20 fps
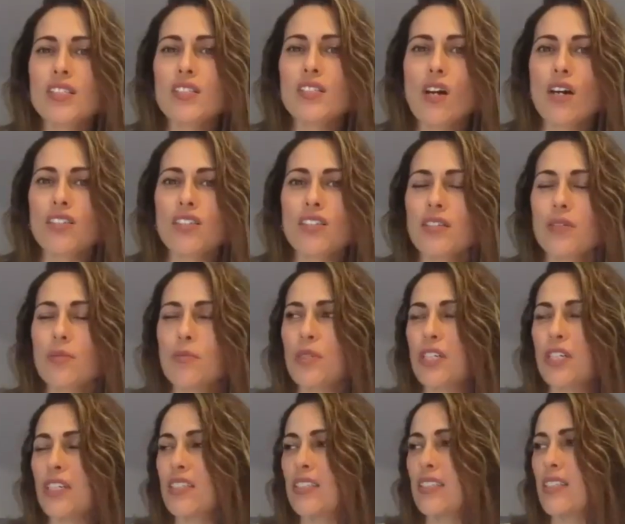awesome,
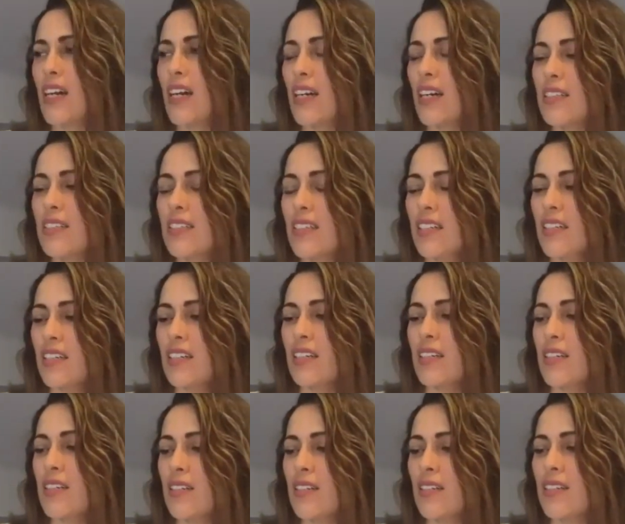because as
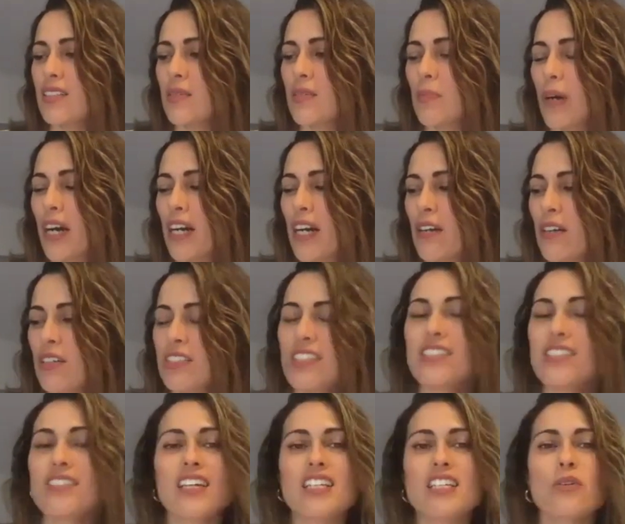a buyer, that's
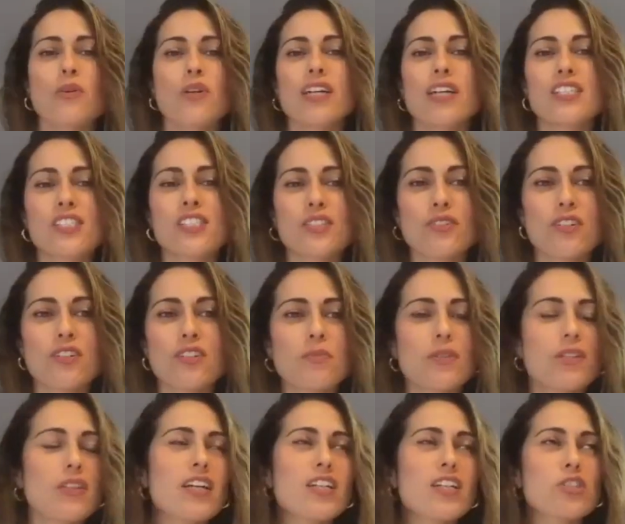exactly what I do. I'd
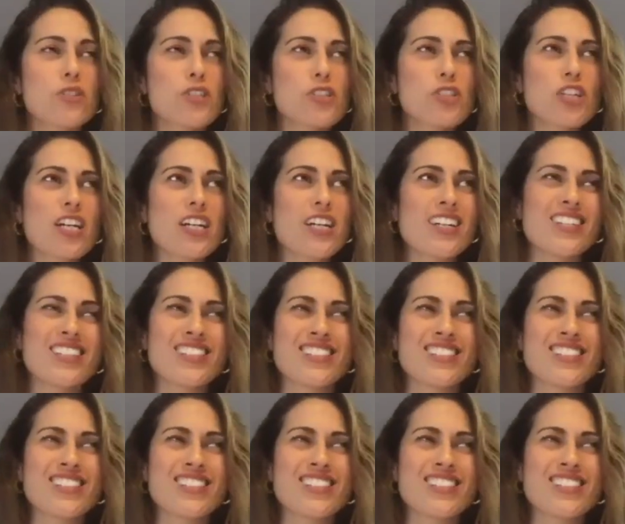be like, Trisha,